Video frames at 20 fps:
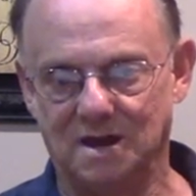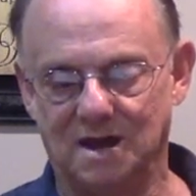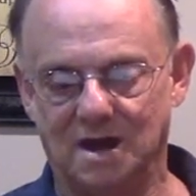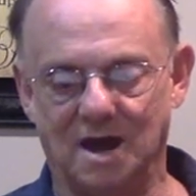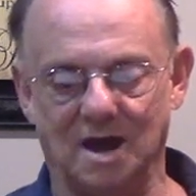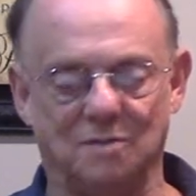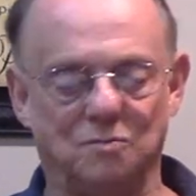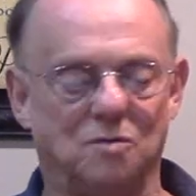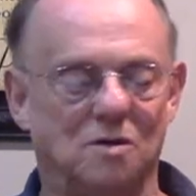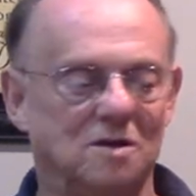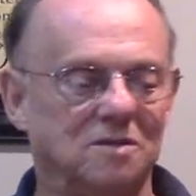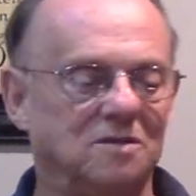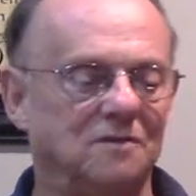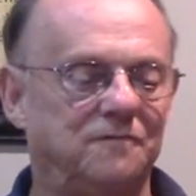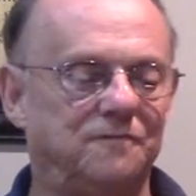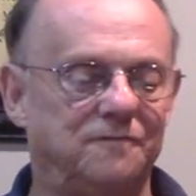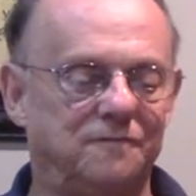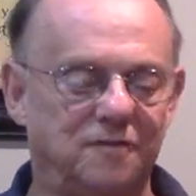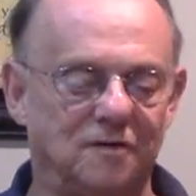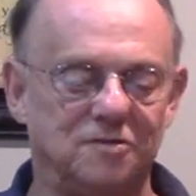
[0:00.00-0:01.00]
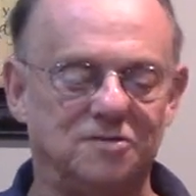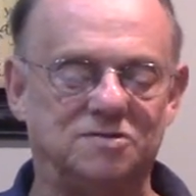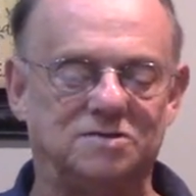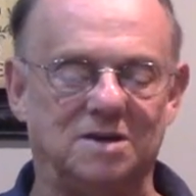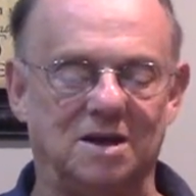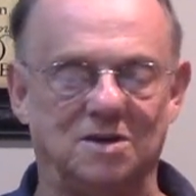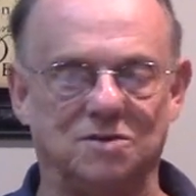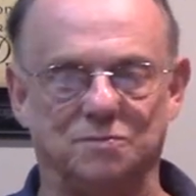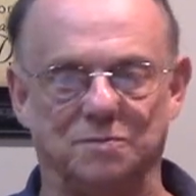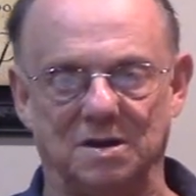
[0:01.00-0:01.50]
And one of the first
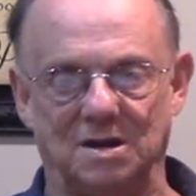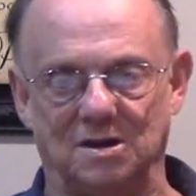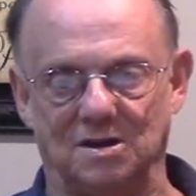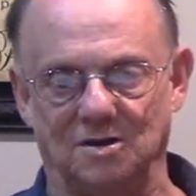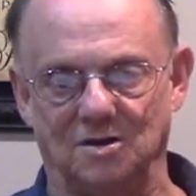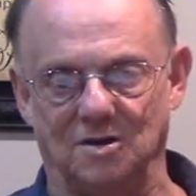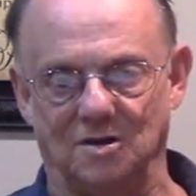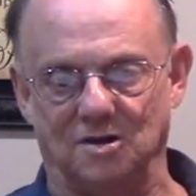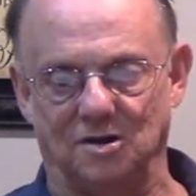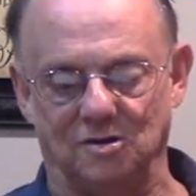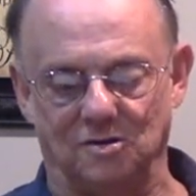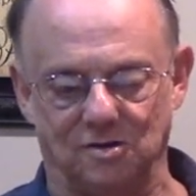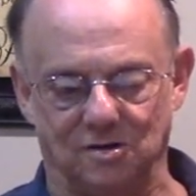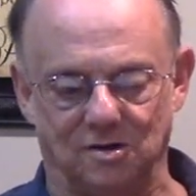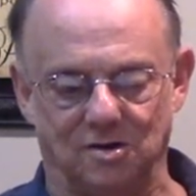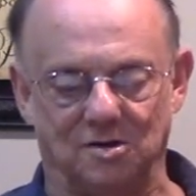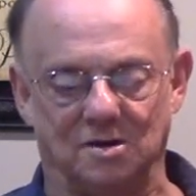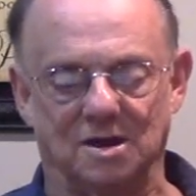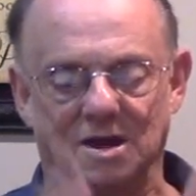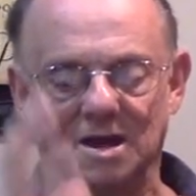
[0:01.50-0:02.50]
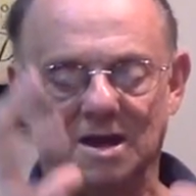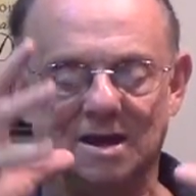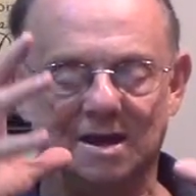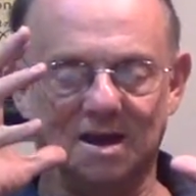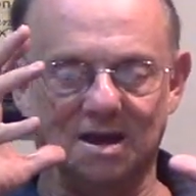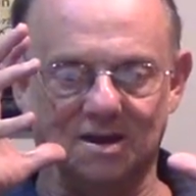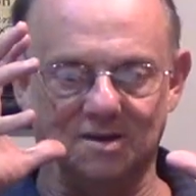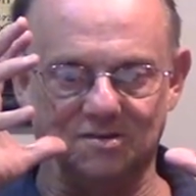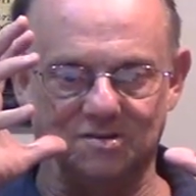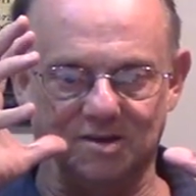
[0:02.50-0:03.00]
things we're going to learn
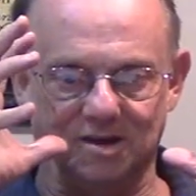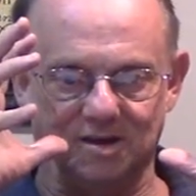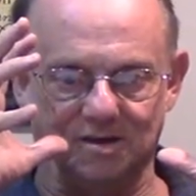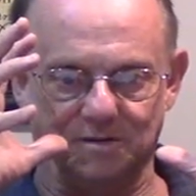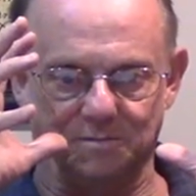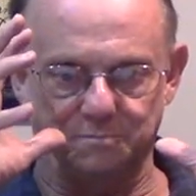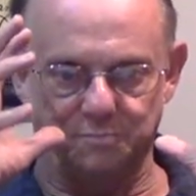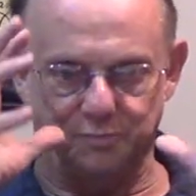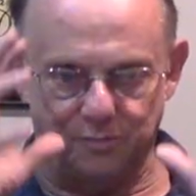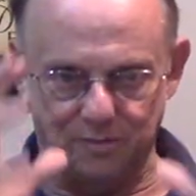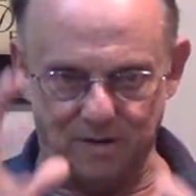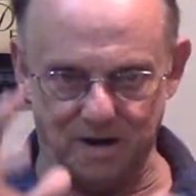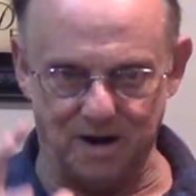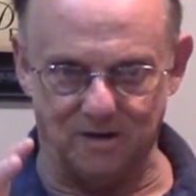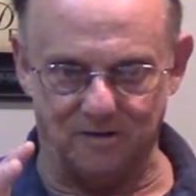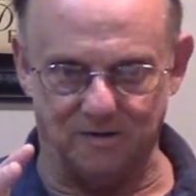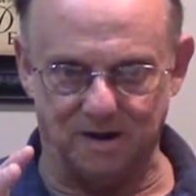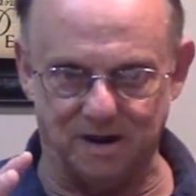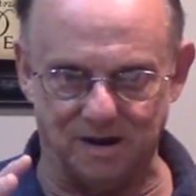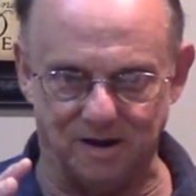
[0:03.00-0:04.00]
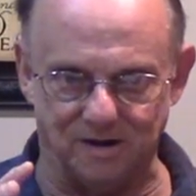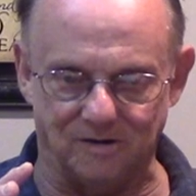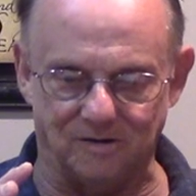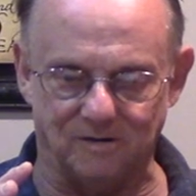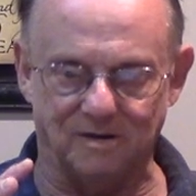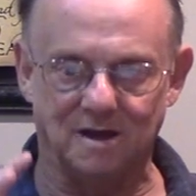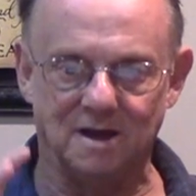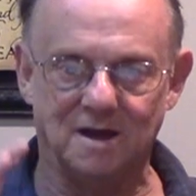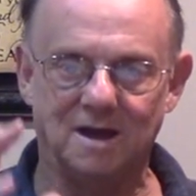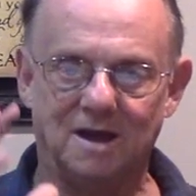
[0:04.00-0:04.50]
is in prayer
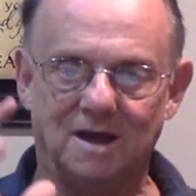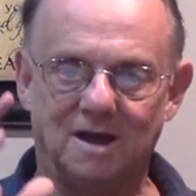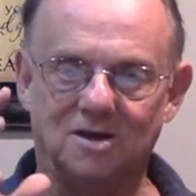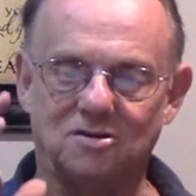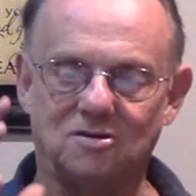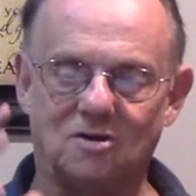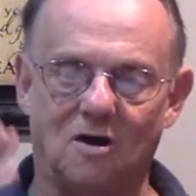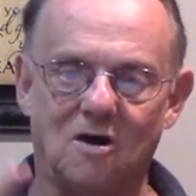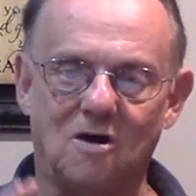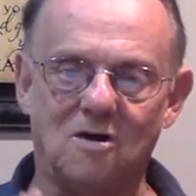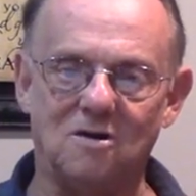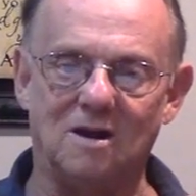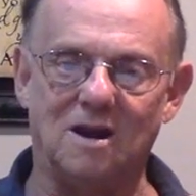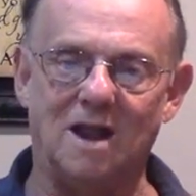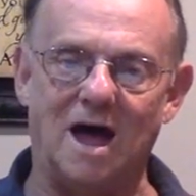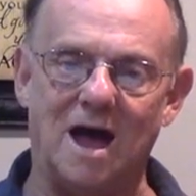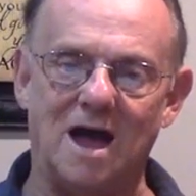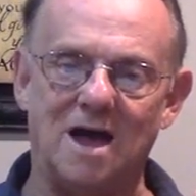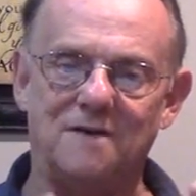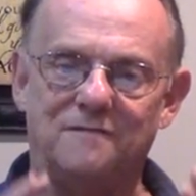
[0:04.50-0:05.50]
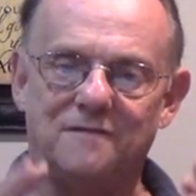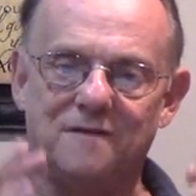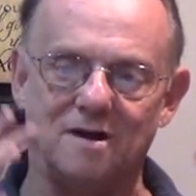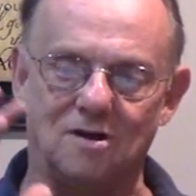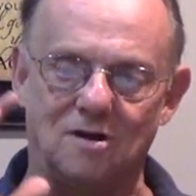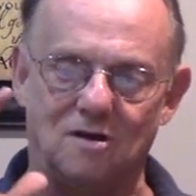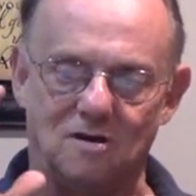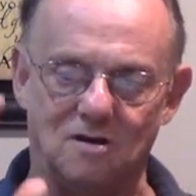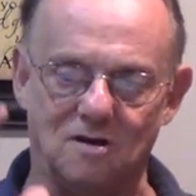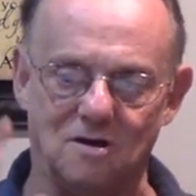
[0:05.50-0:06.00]
here is our life and
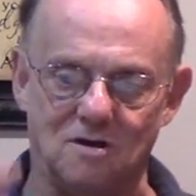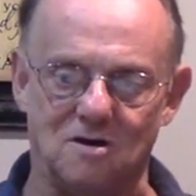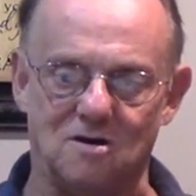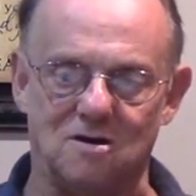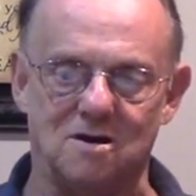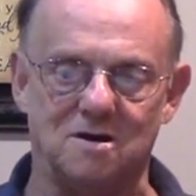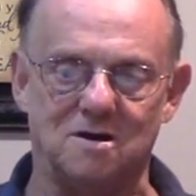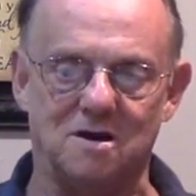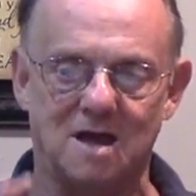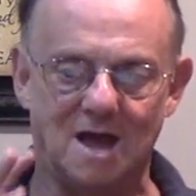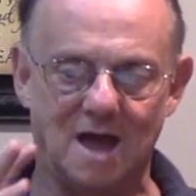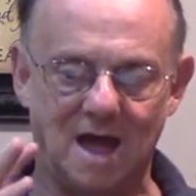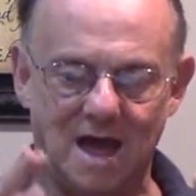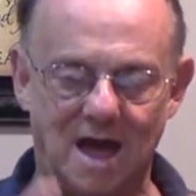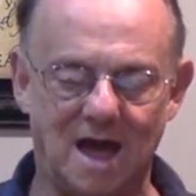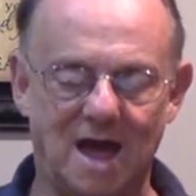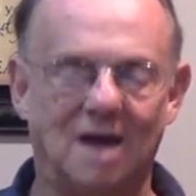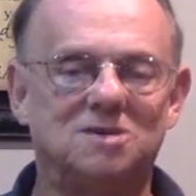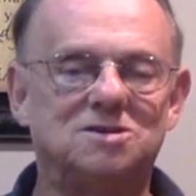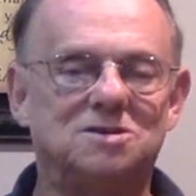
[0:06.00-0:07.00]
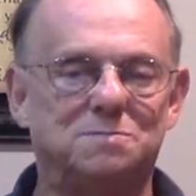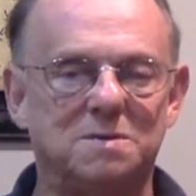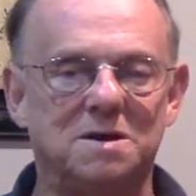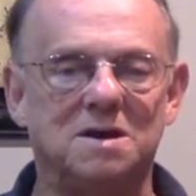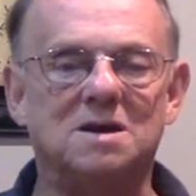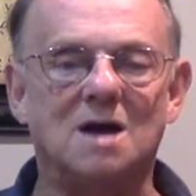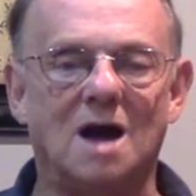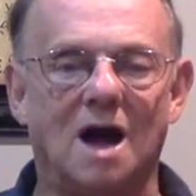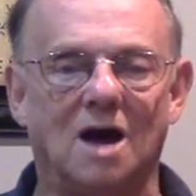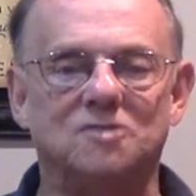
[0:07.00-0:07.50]
our heart has to be
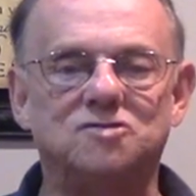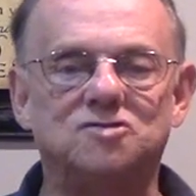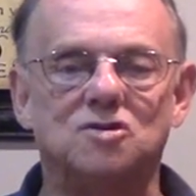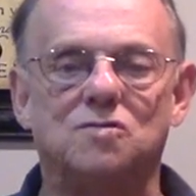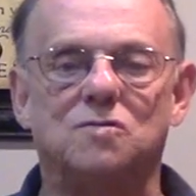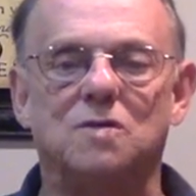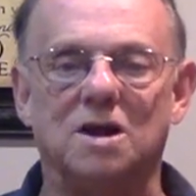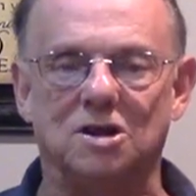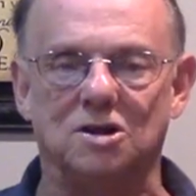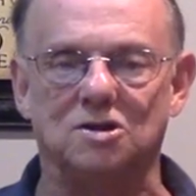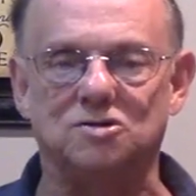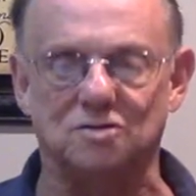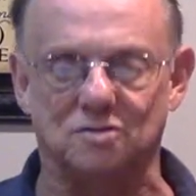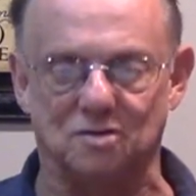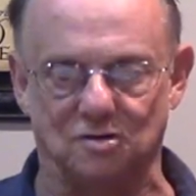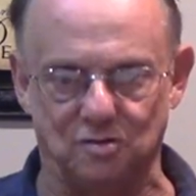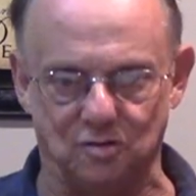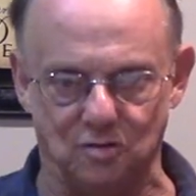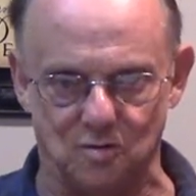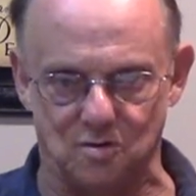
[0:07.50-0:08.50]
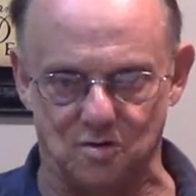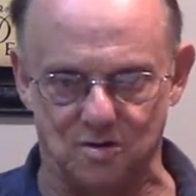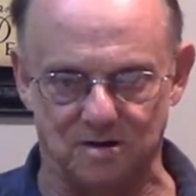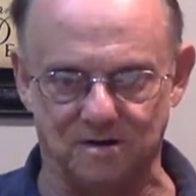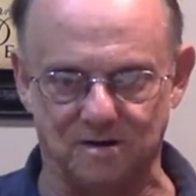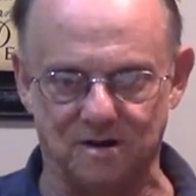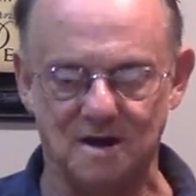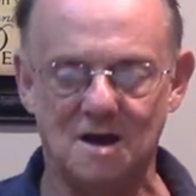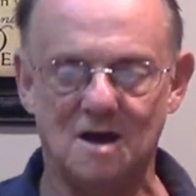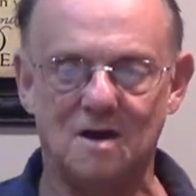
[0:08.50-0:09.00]
consecrated to the
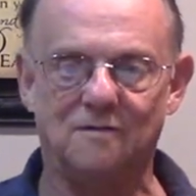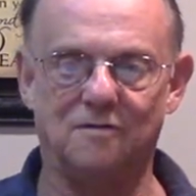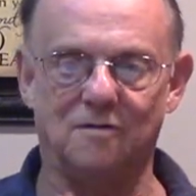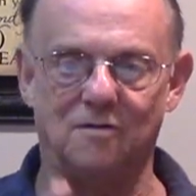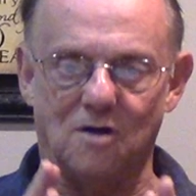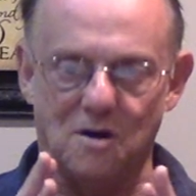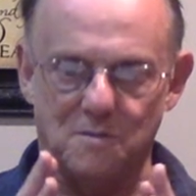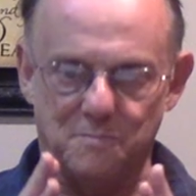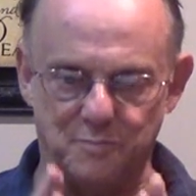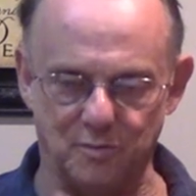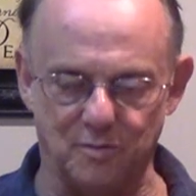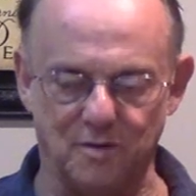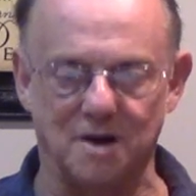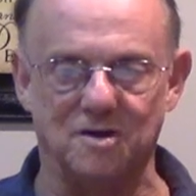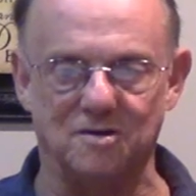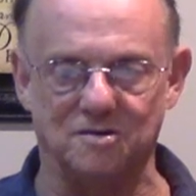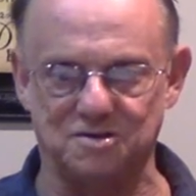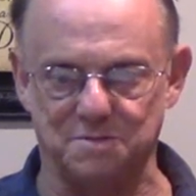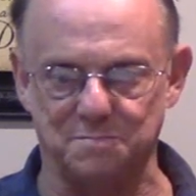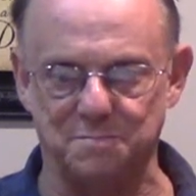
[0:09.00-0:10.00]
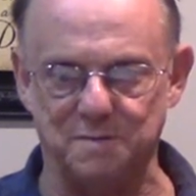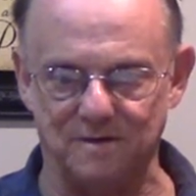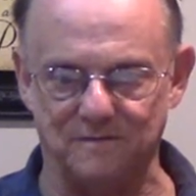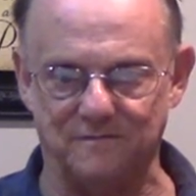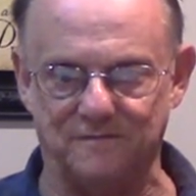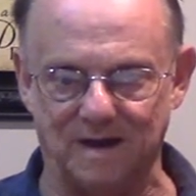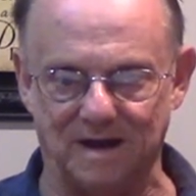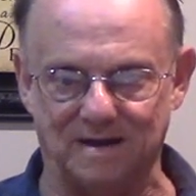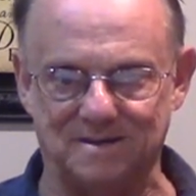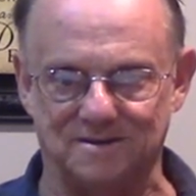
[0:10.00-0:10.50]
Lord for our prayers to be
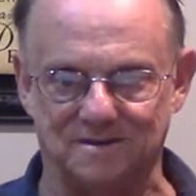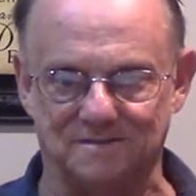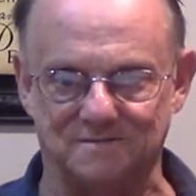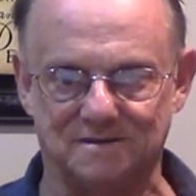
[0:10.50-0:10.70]
effective.